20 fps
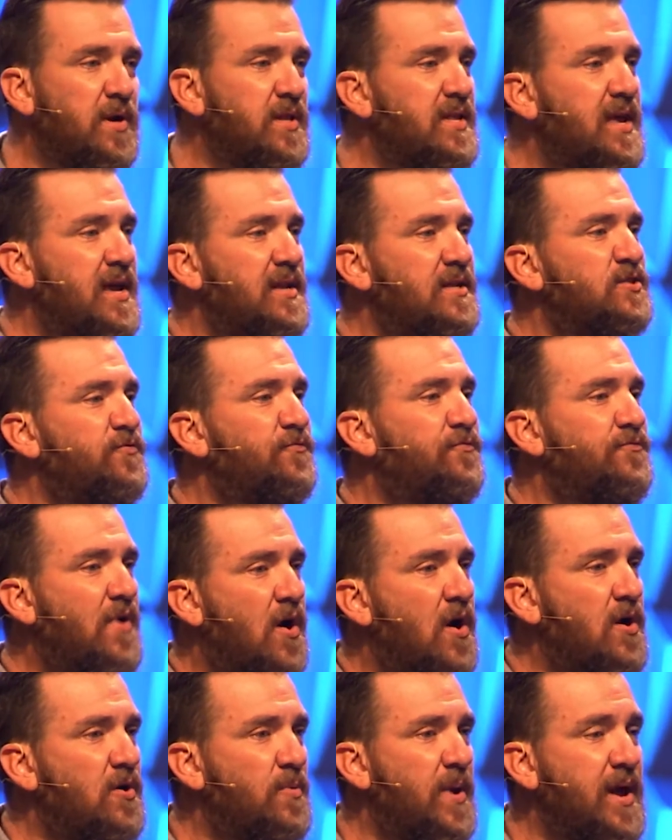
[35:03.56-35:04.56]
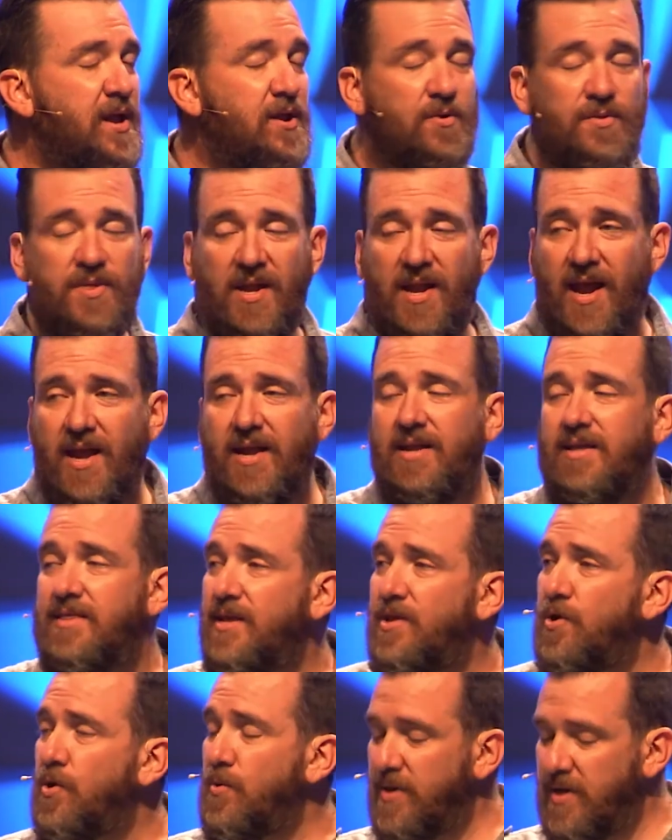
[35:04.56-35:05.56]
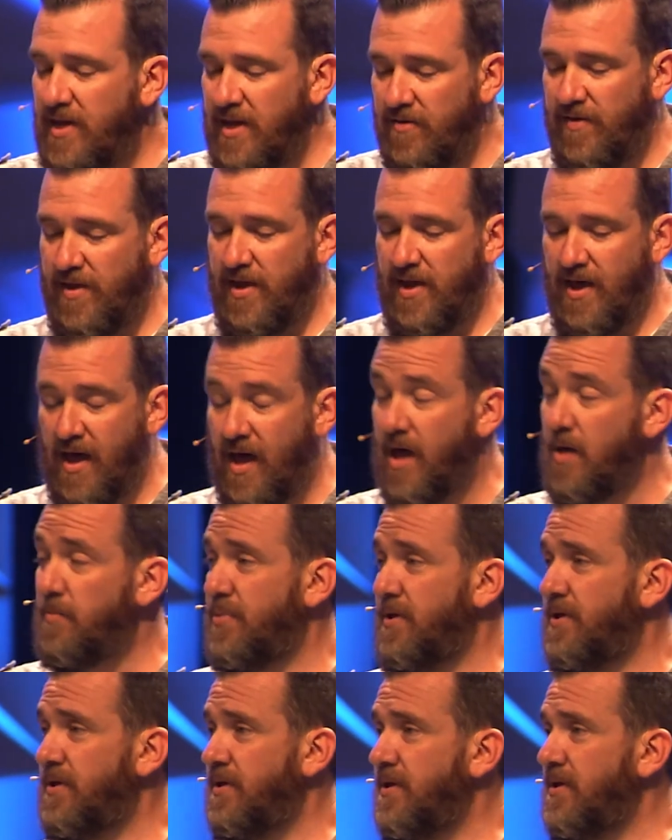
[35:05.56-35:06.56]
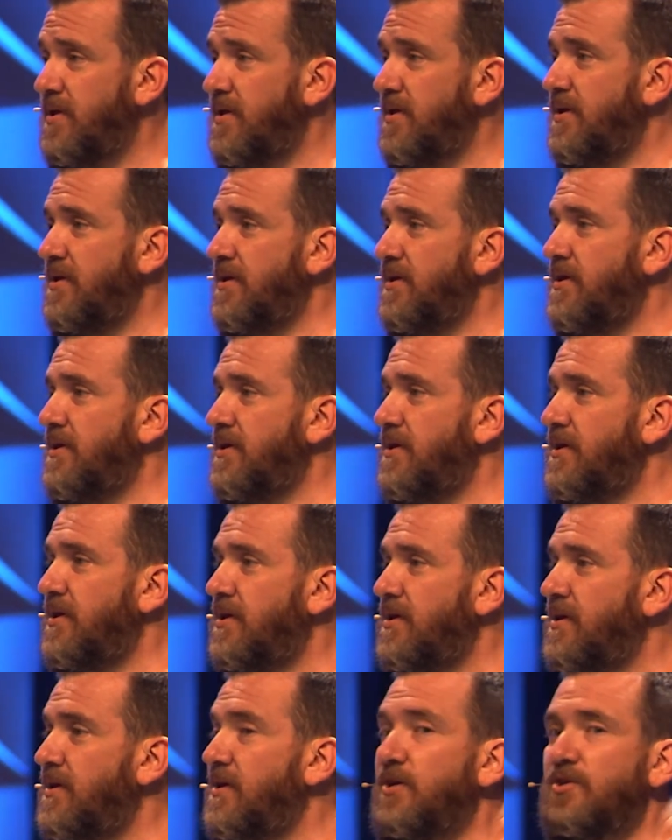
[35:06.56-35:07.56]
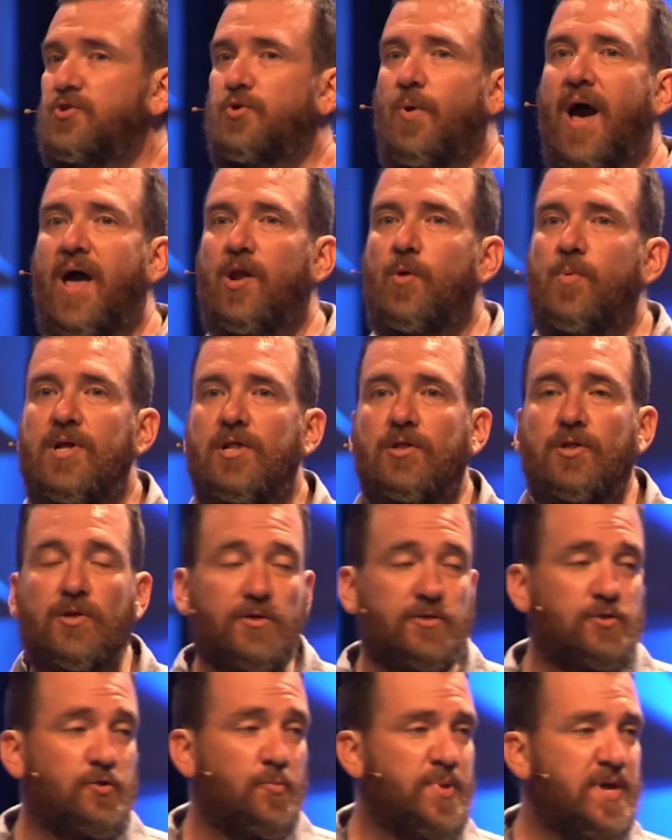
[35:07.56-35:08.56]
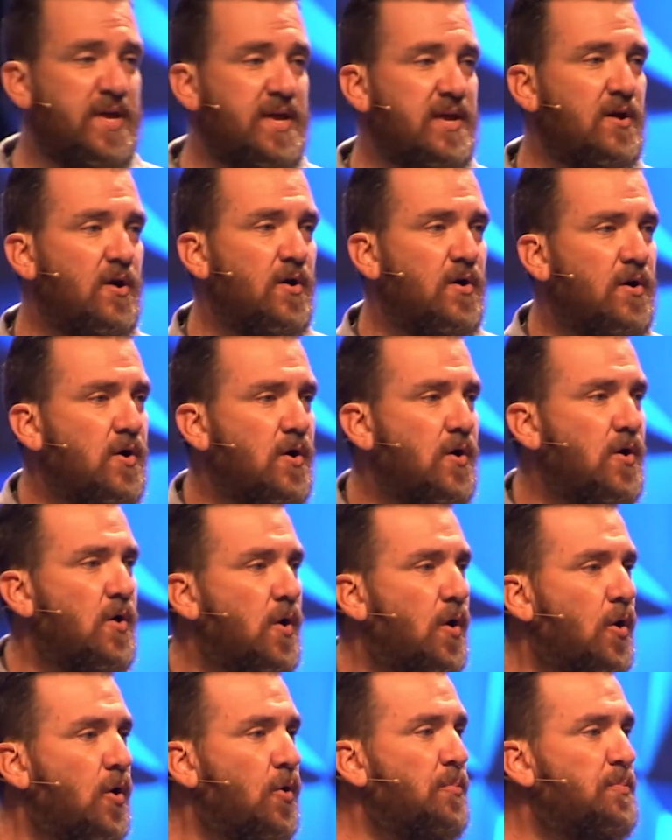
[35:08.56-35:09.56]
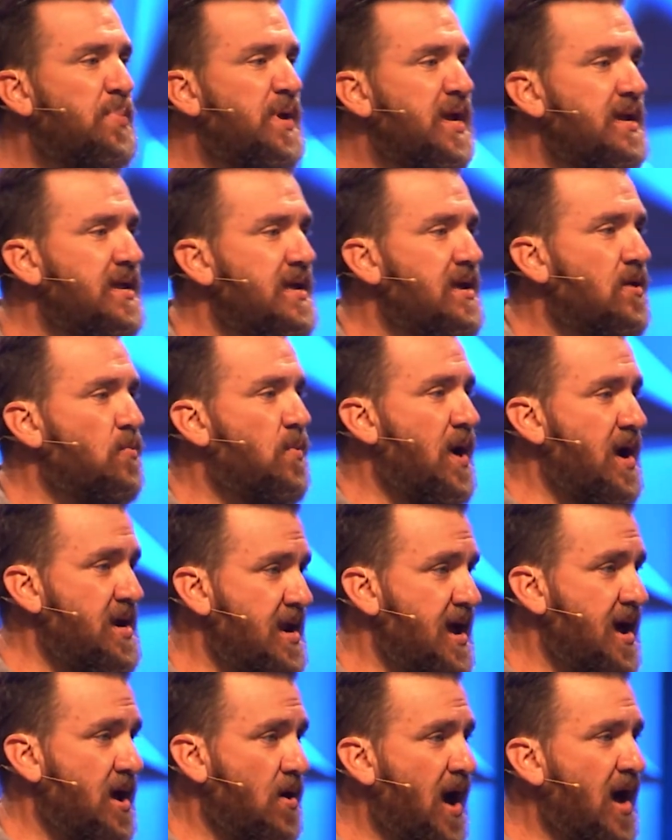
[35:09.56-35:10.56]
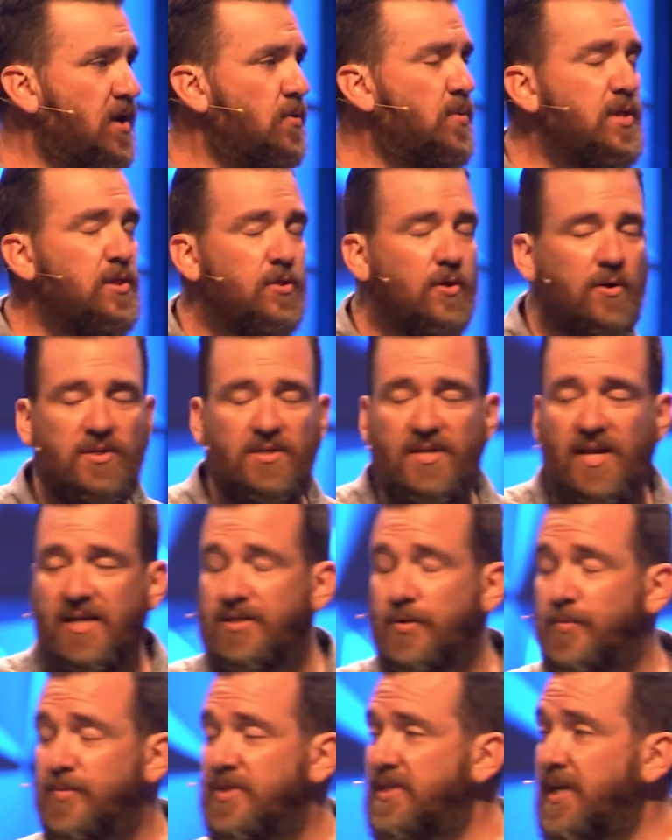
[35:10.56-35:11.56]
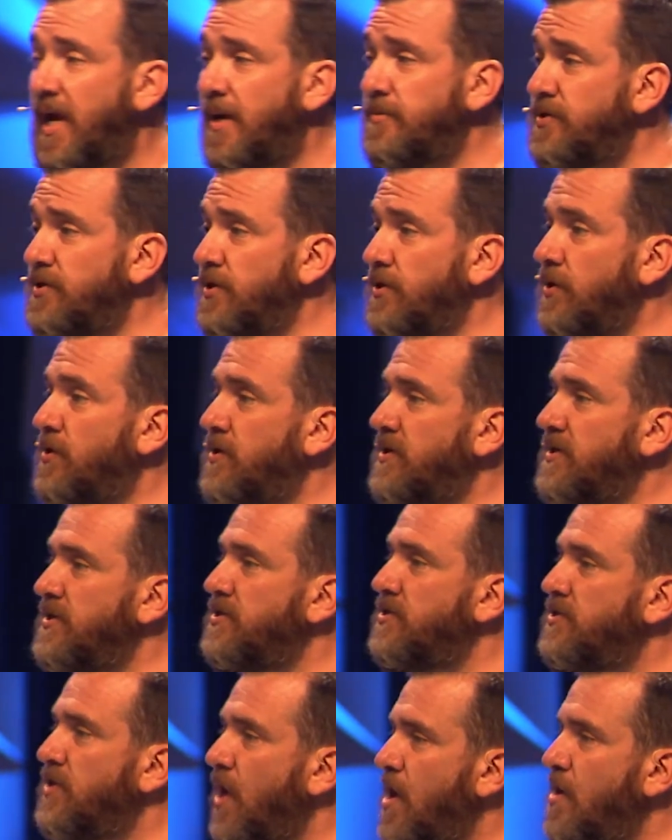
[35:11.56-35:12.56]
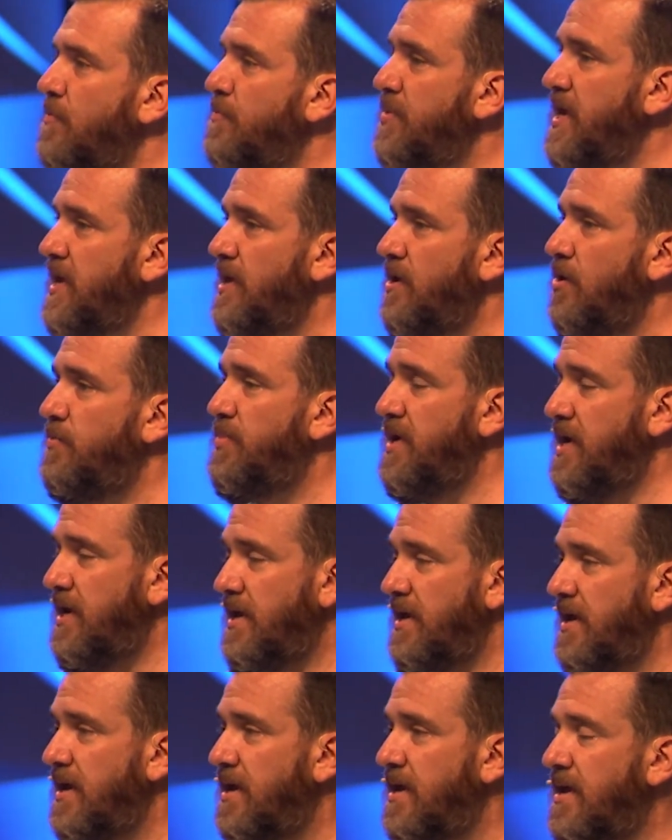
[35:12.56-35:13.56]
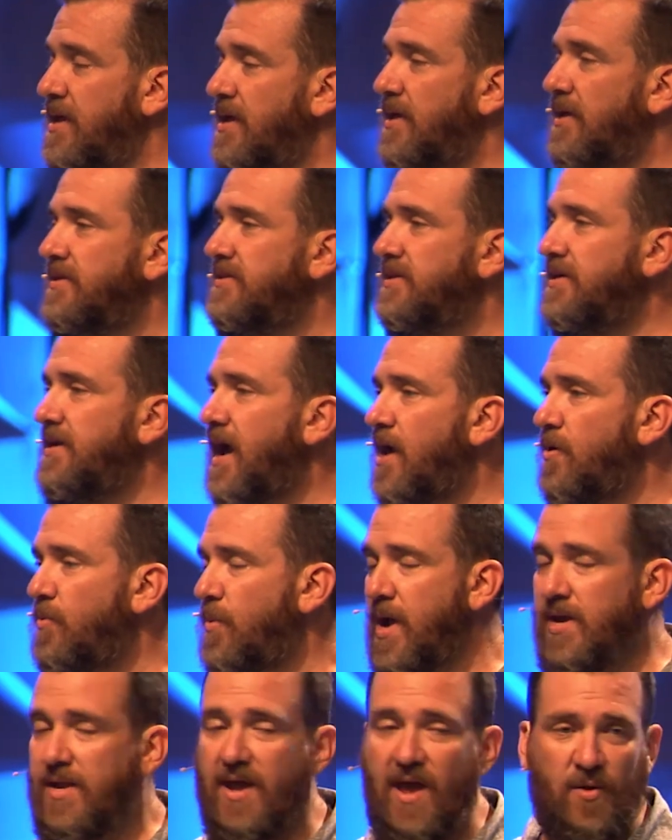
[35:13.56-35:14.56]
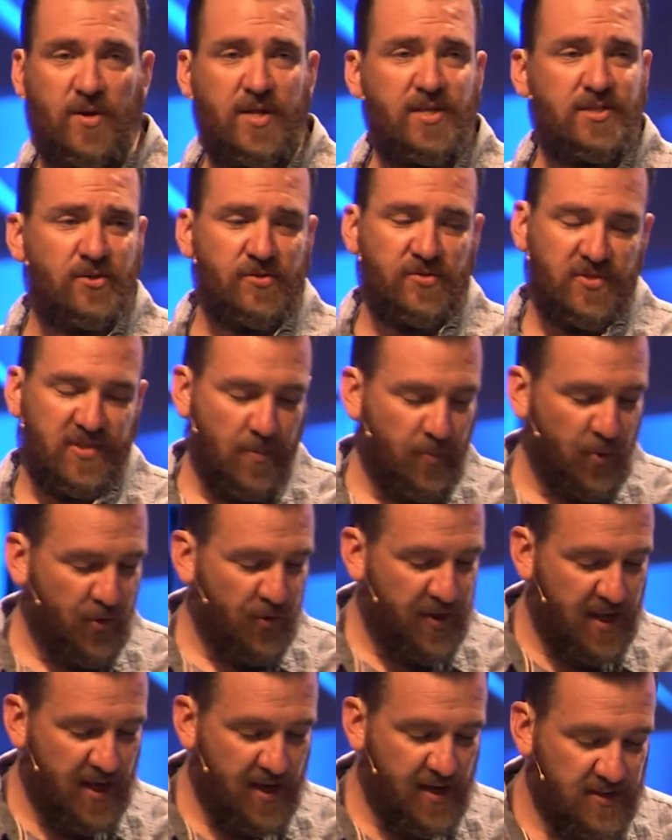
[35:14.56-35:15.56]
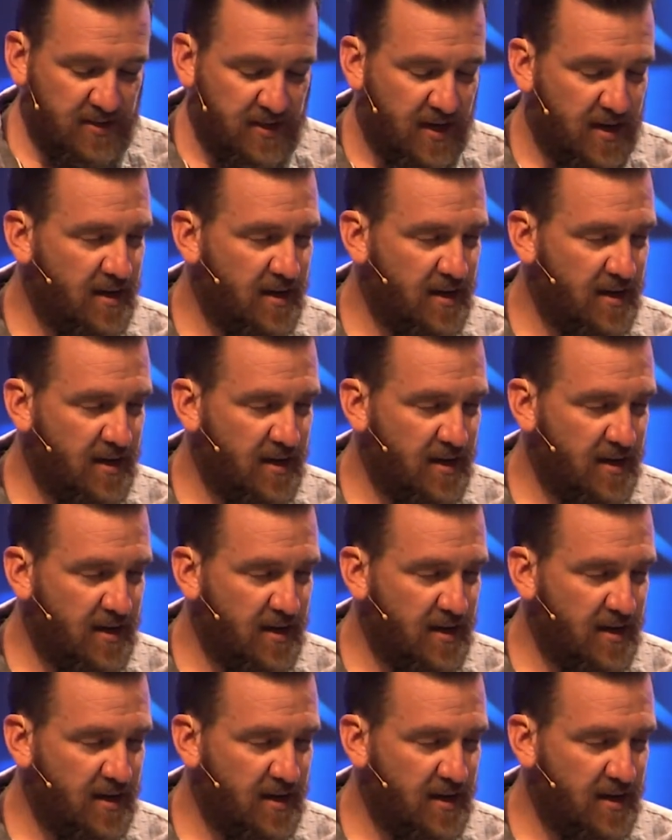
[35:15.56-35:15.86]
at the end is far greater than anything you're giving up. So how do we learn to be obedient right now? How do we learn to take some steps to learn to start being obedient to God right now? And these are simple things,